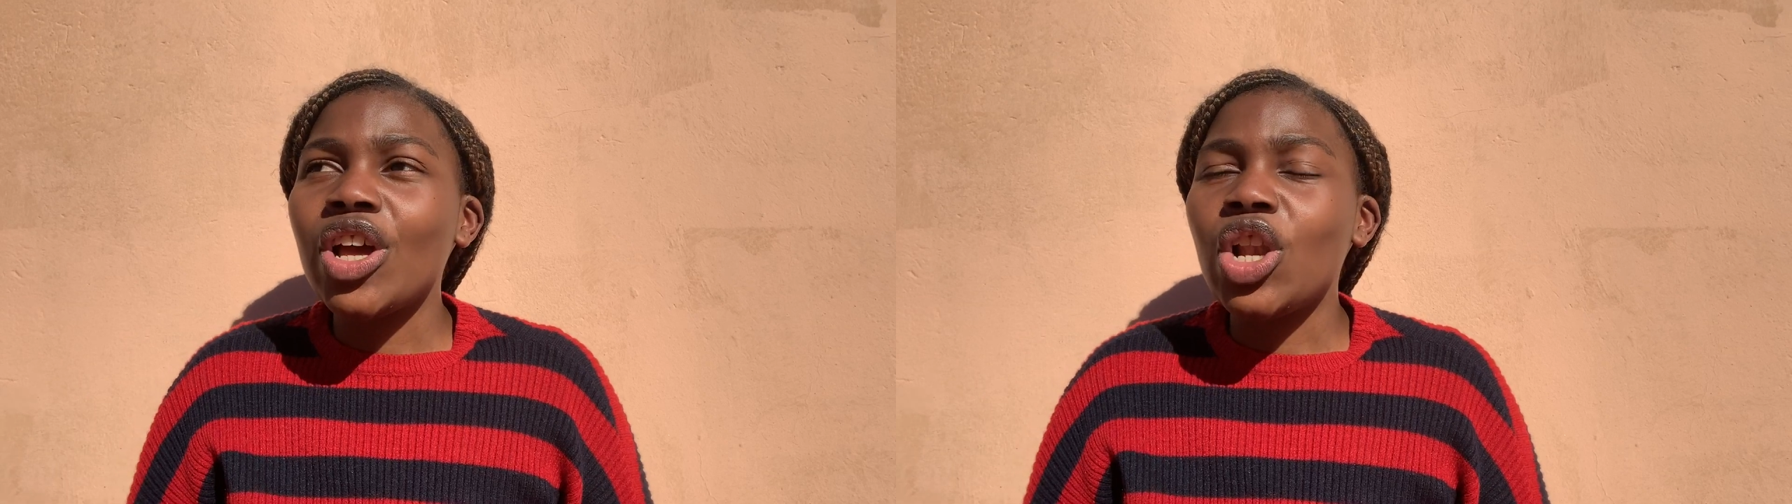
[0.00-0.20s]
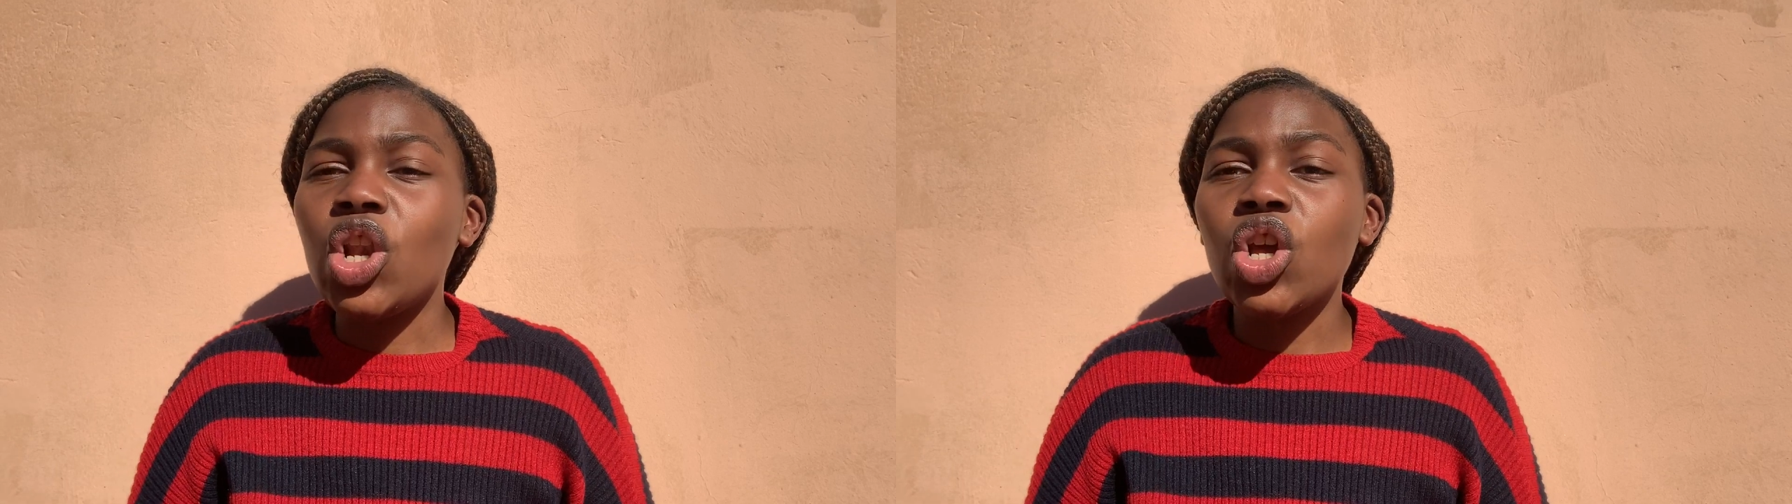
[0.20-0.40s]

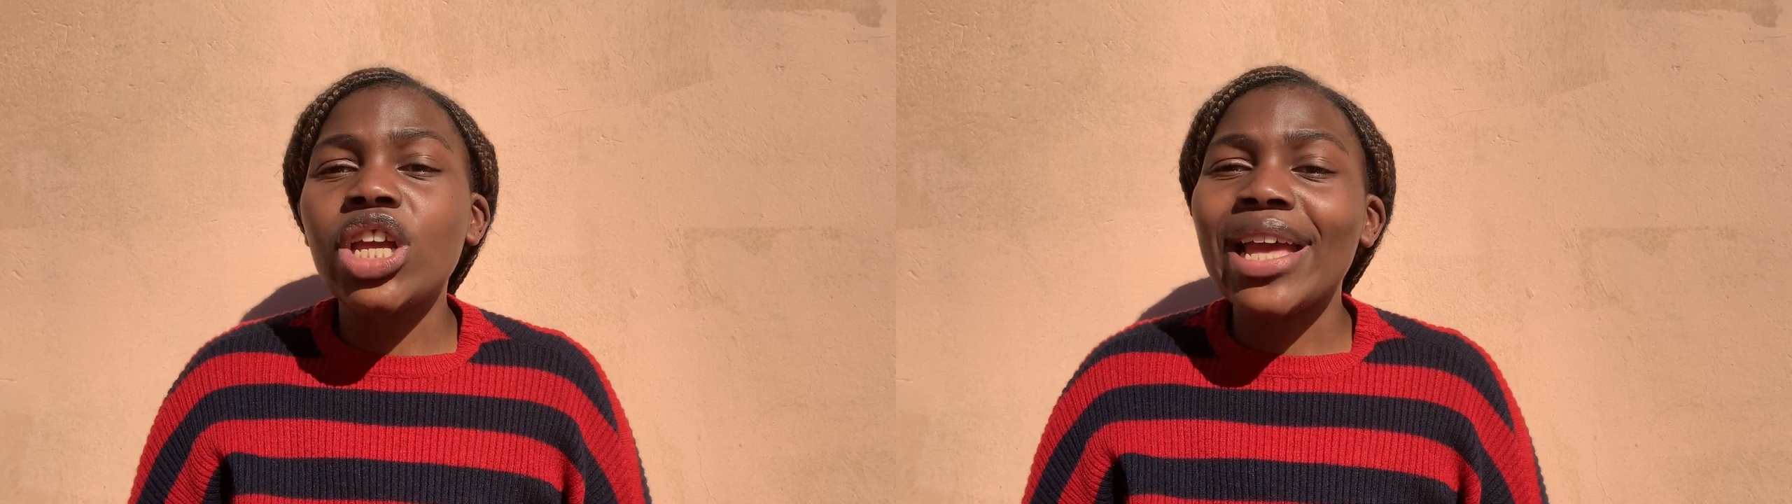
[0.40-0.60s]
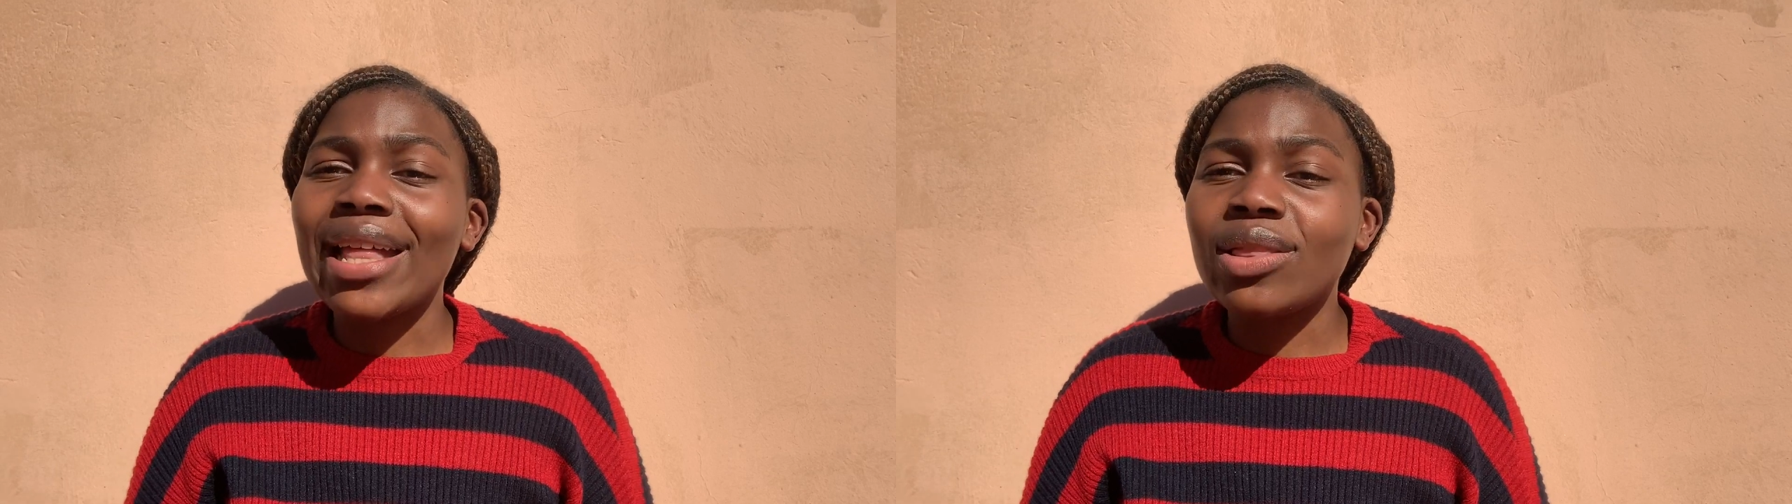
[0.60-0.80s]

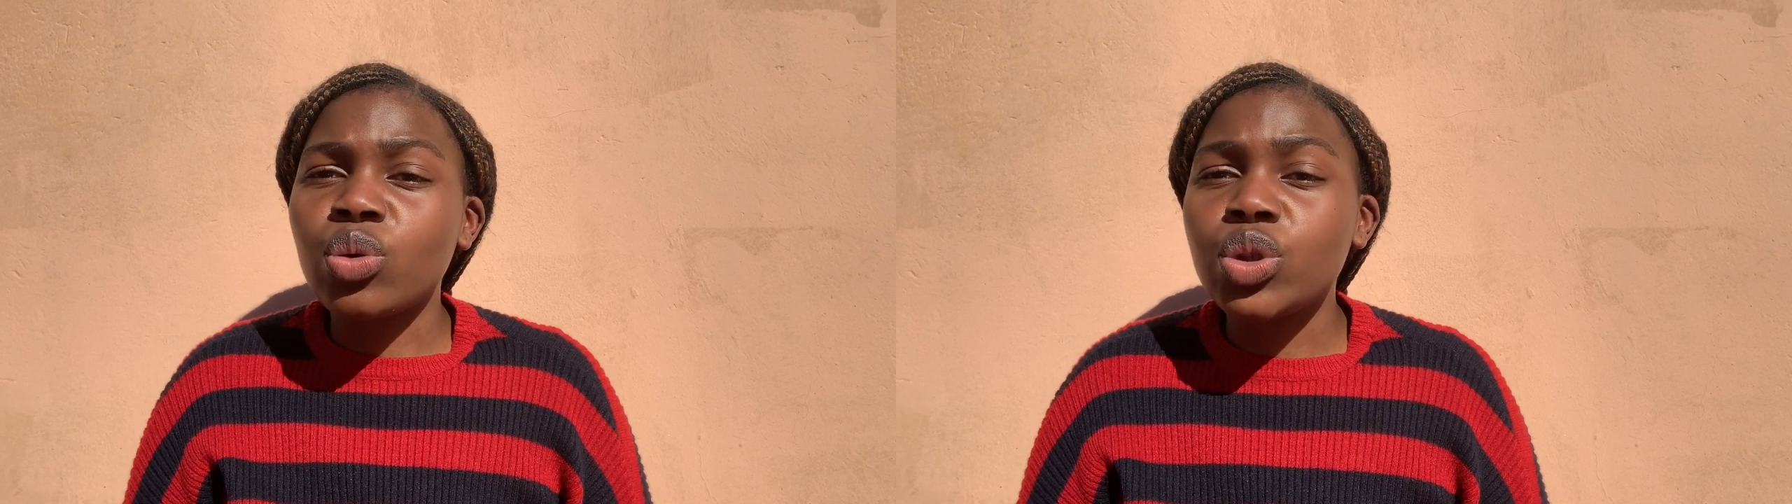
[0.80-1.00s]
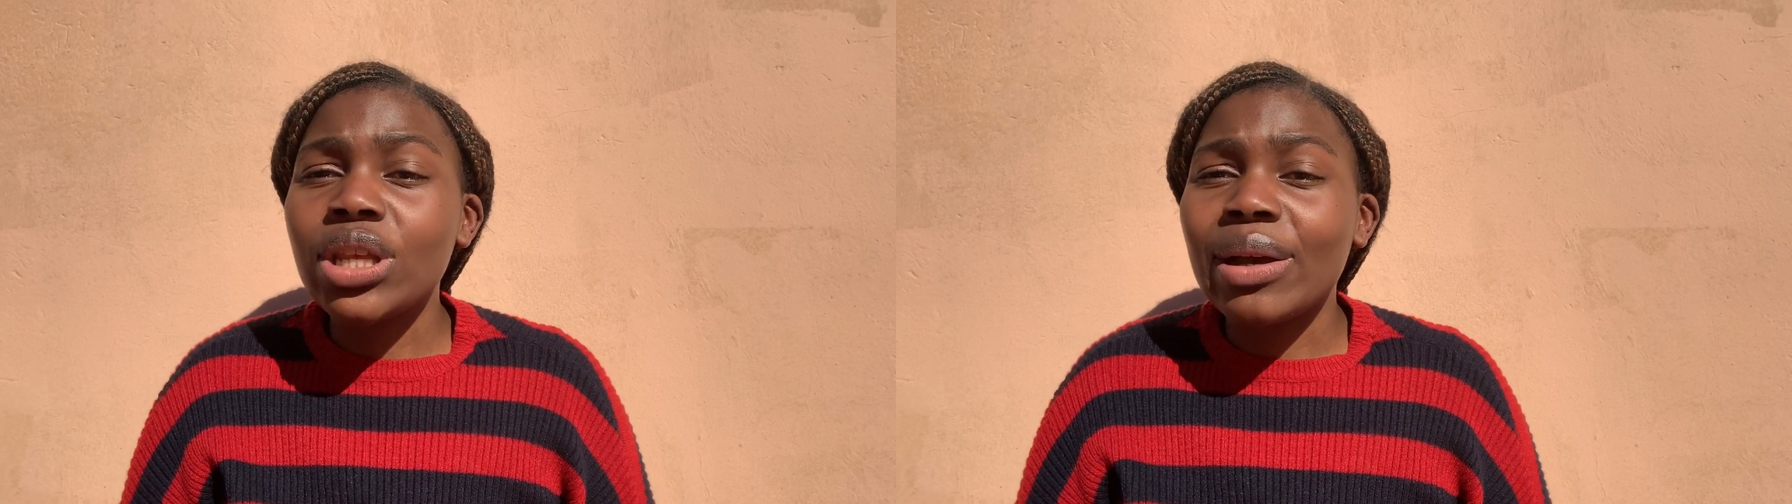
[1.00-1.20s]
looking at
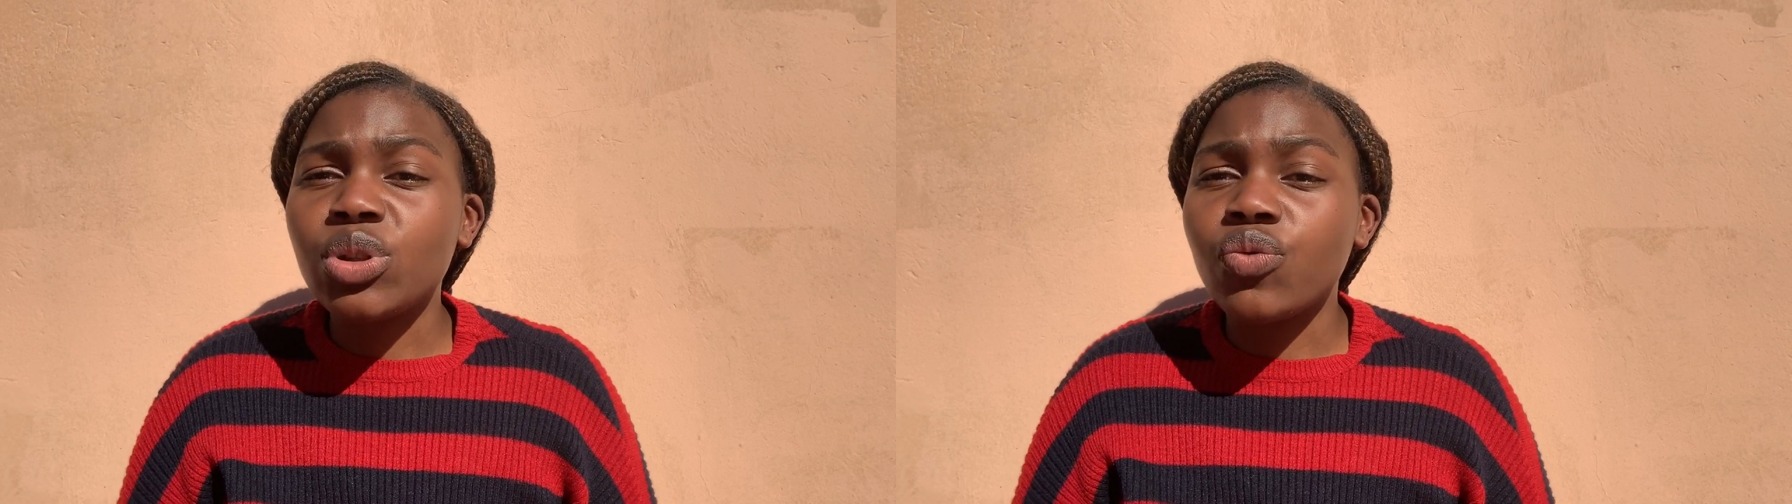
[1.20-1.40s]
those types